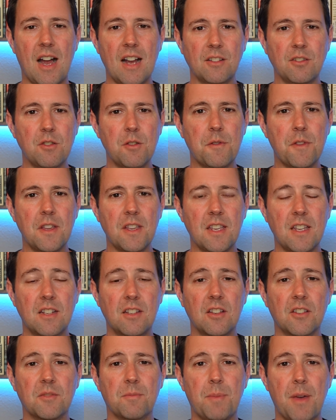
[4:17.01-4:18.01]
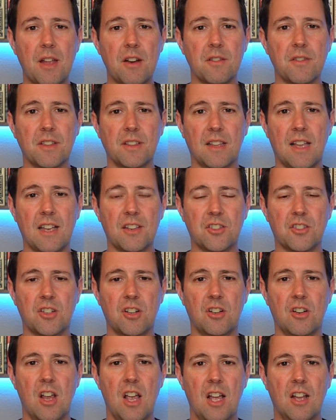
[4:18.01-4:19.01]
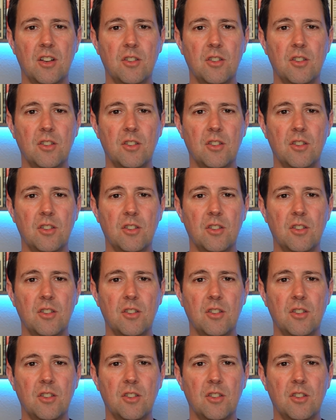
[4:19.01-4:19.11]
I do think he does better than last year.